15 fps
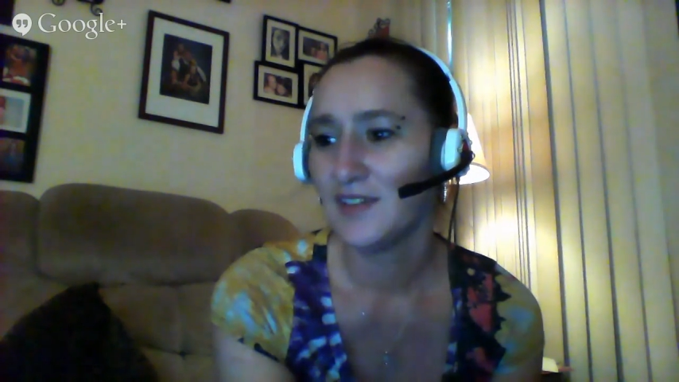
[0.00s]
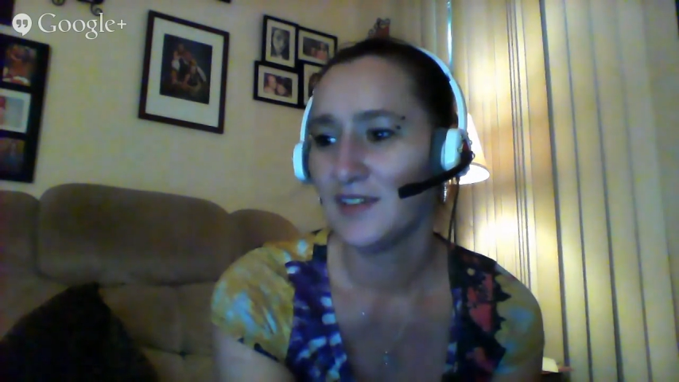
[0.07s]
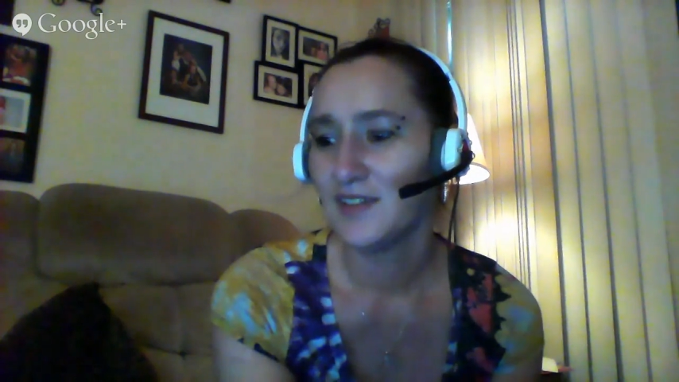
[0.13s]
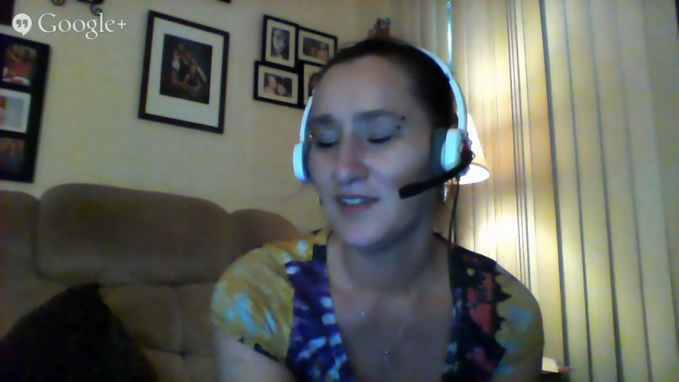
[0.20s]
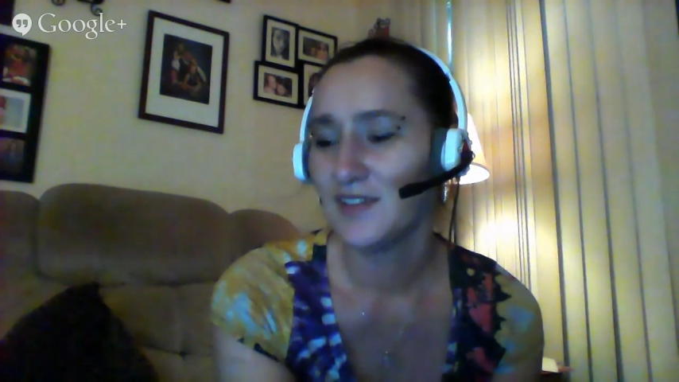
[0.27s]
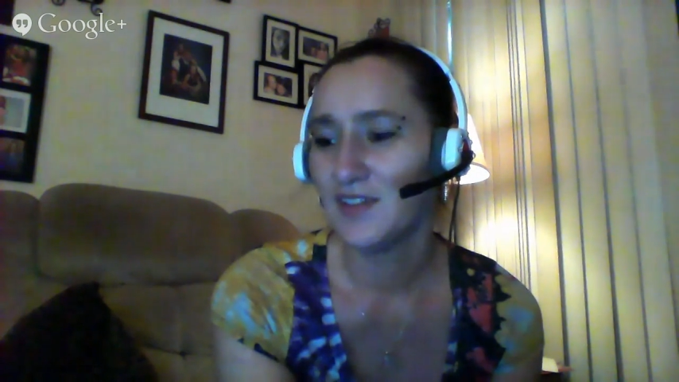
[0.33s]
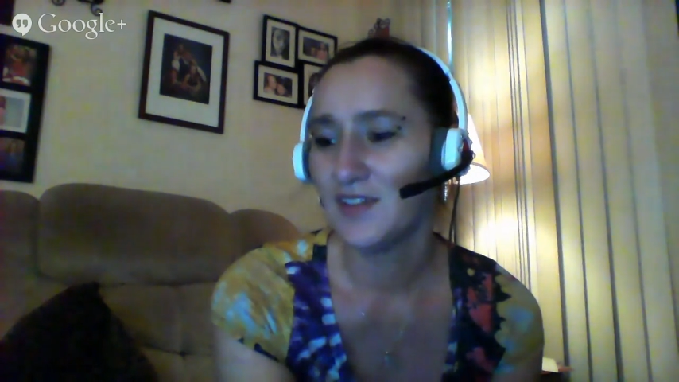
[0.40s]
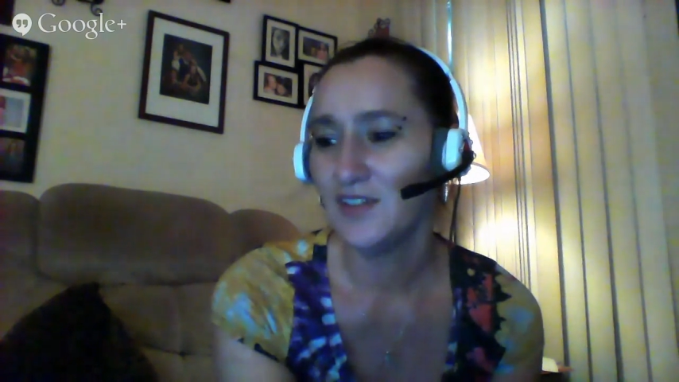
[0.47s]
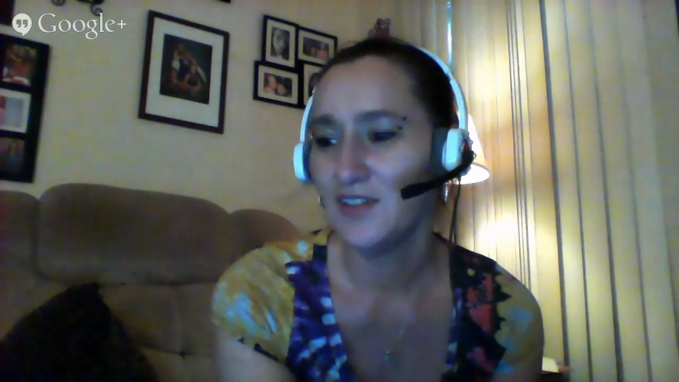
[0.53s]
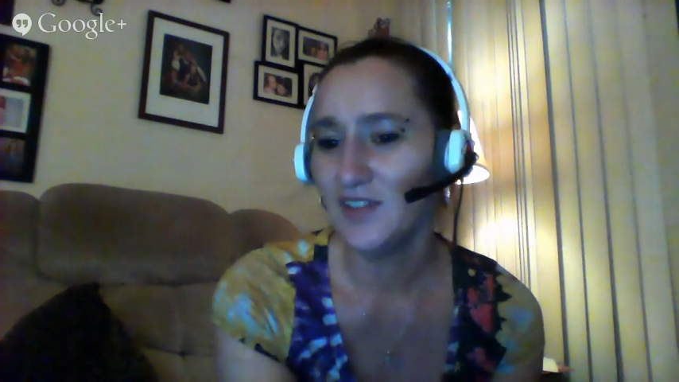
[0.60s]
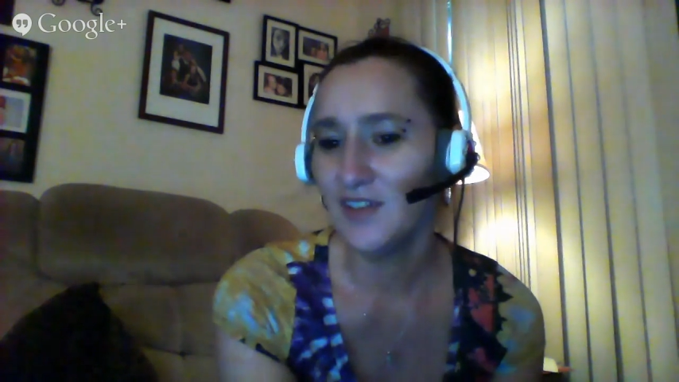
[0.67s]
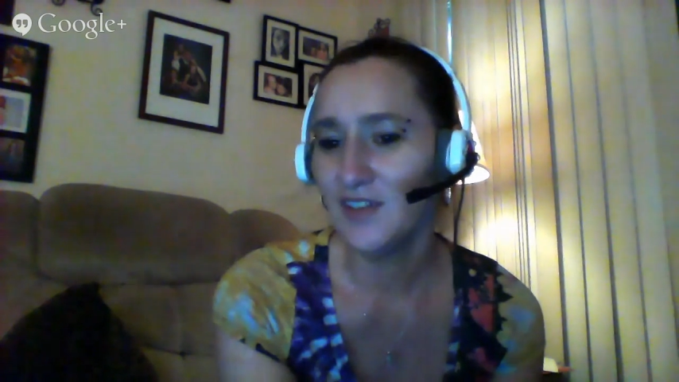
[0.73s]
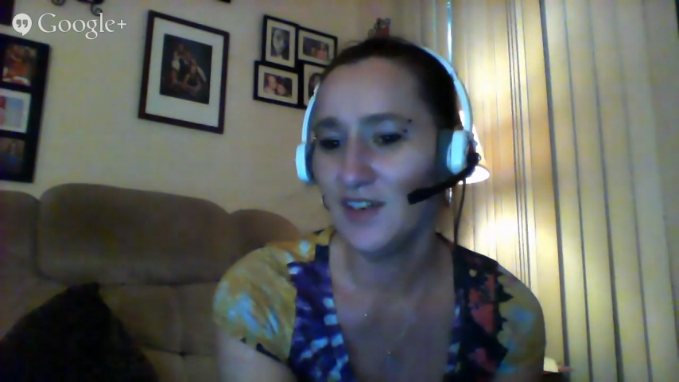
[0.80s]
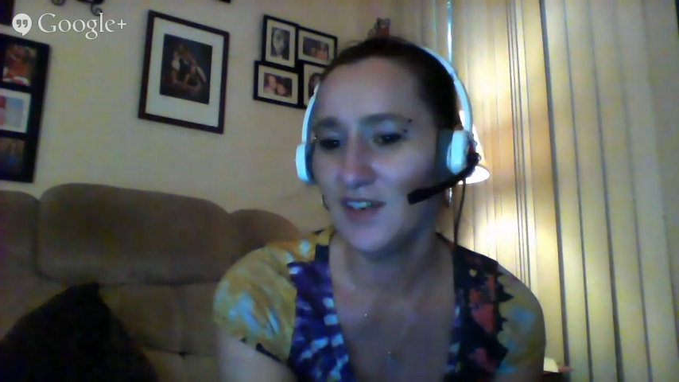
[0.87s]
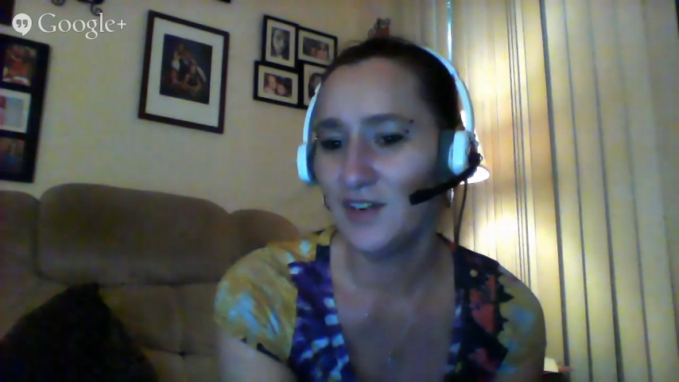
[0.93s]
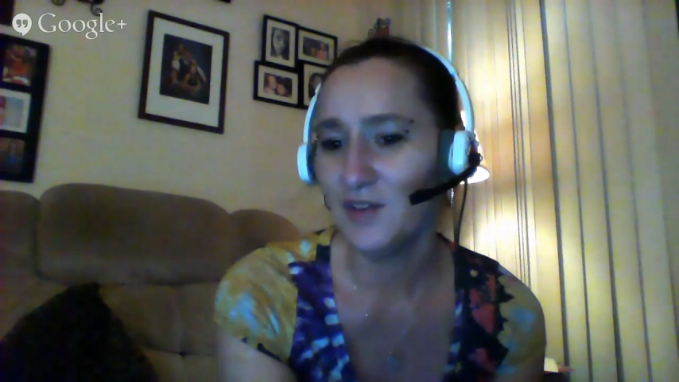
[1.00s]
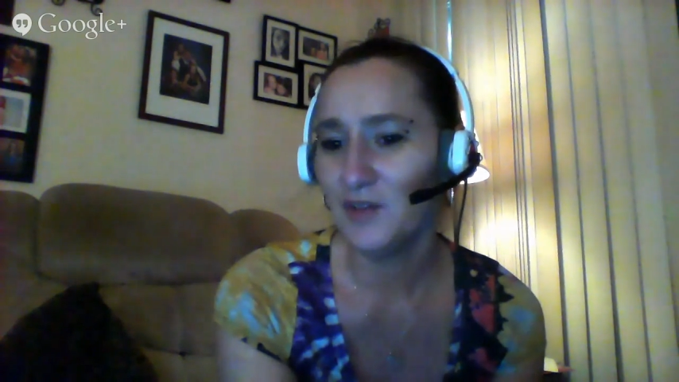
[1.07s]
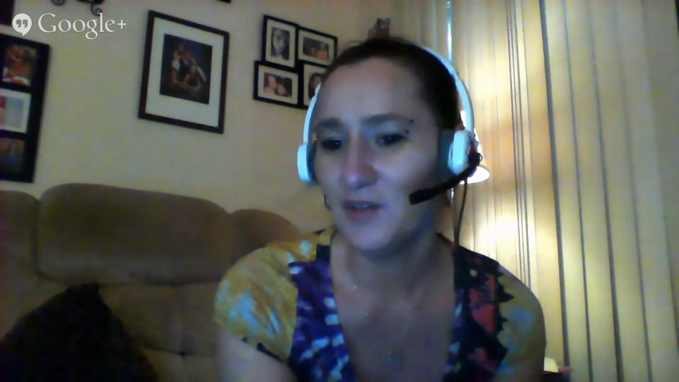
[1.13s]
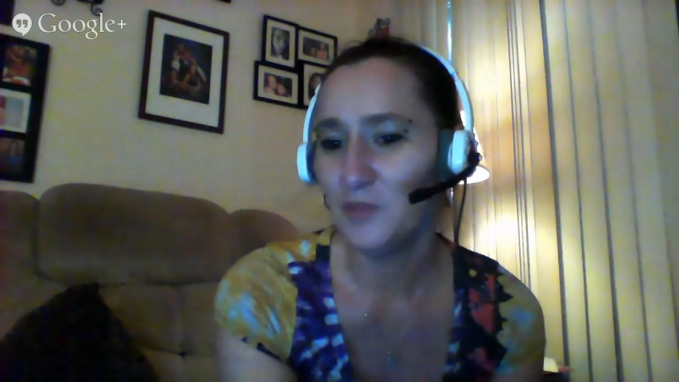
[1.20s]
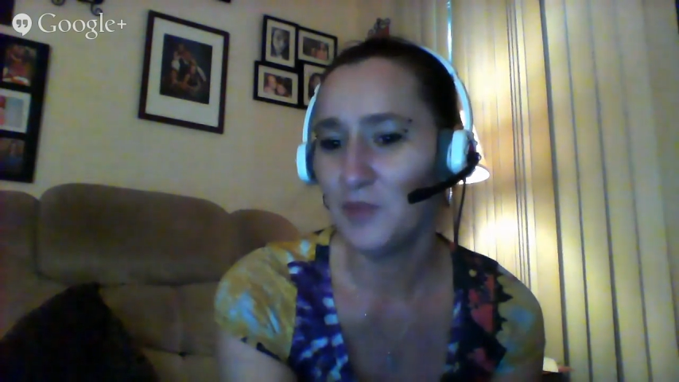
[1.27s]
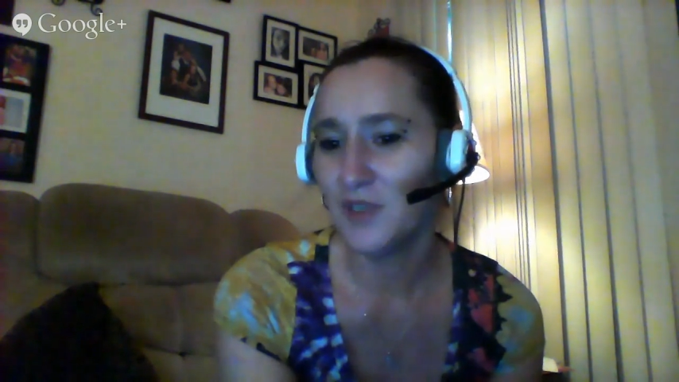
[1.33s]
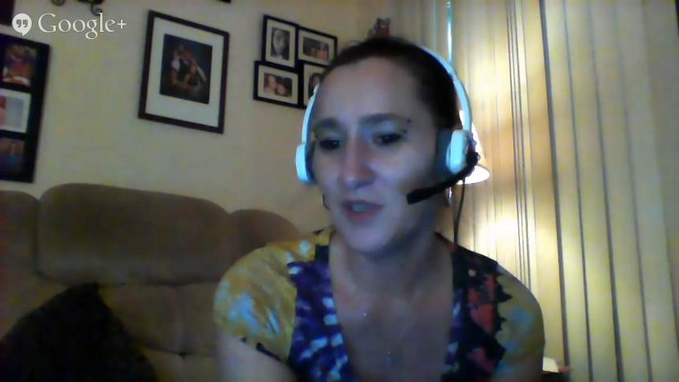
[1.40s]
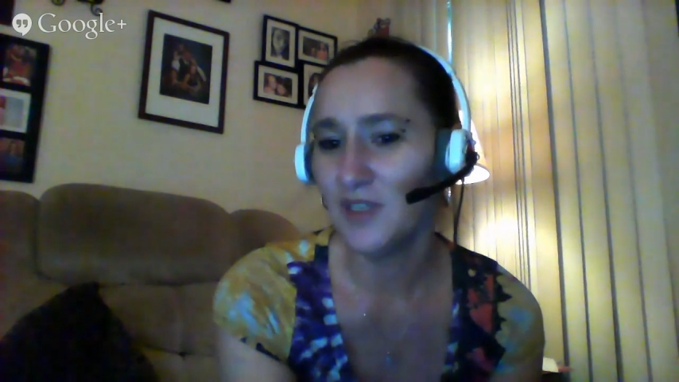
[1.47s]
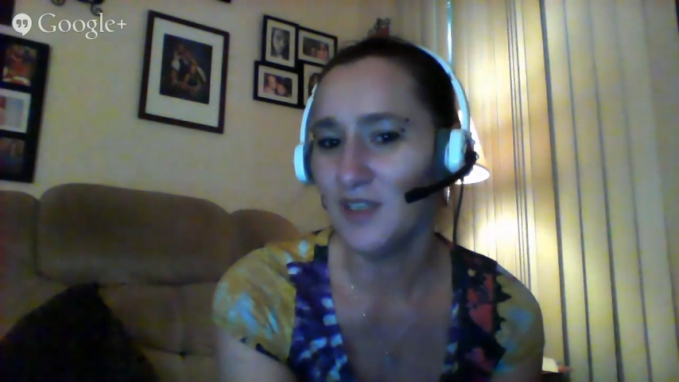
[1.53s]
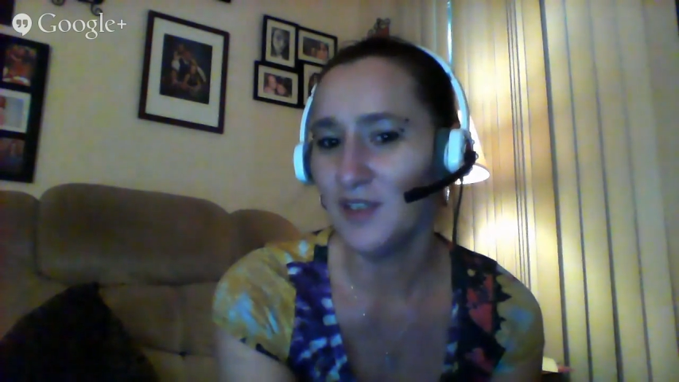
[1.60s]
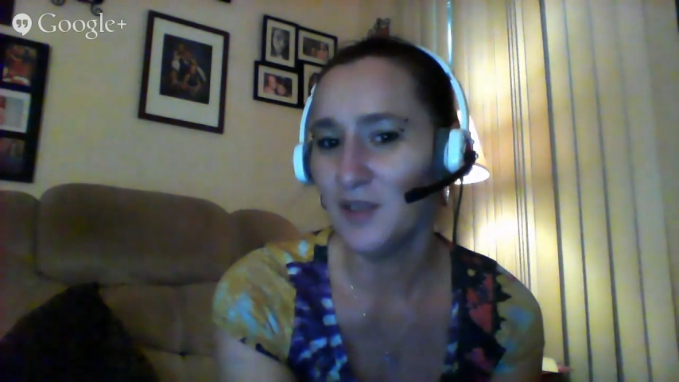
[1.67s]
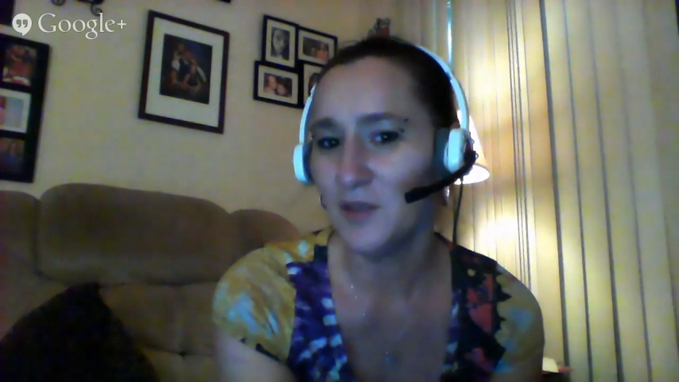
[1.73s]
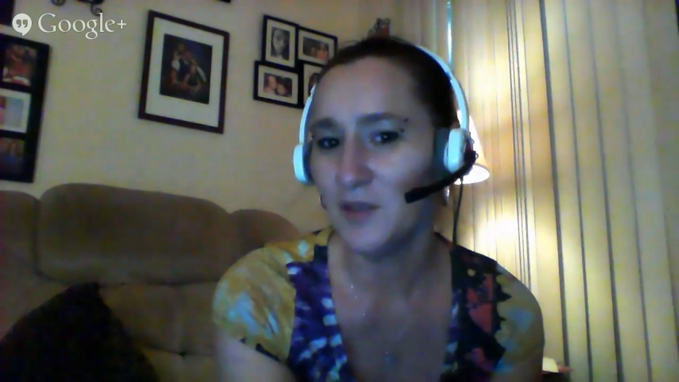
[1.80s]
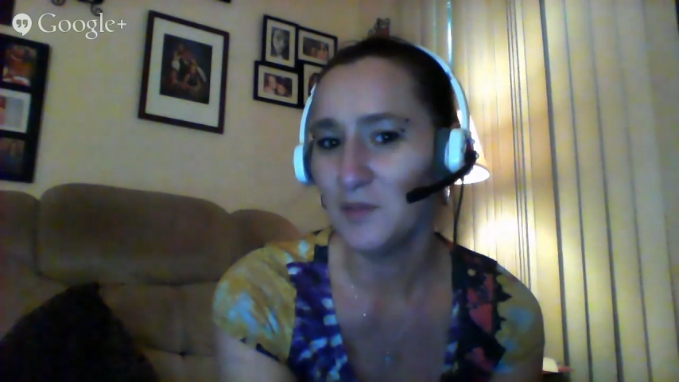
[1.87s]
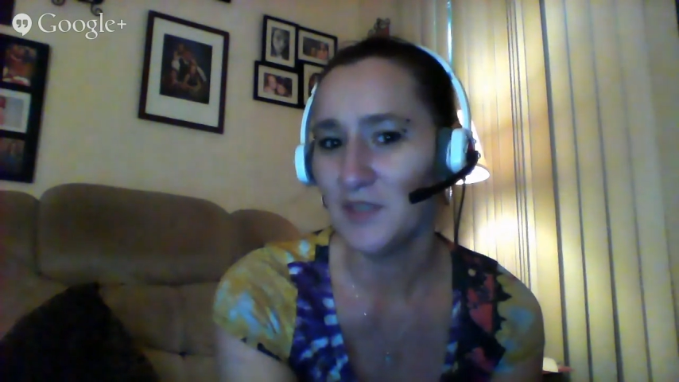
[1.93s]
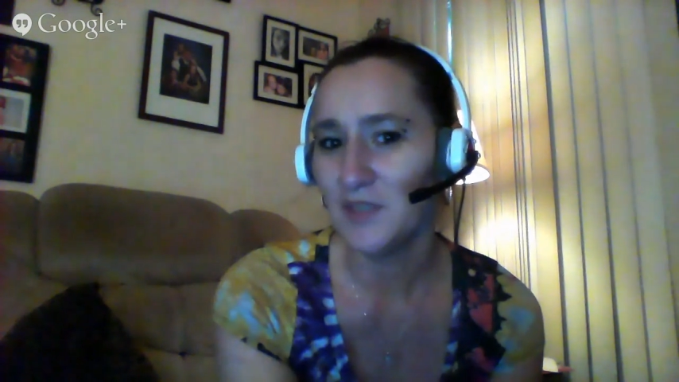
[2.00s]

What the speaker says: There you go. PM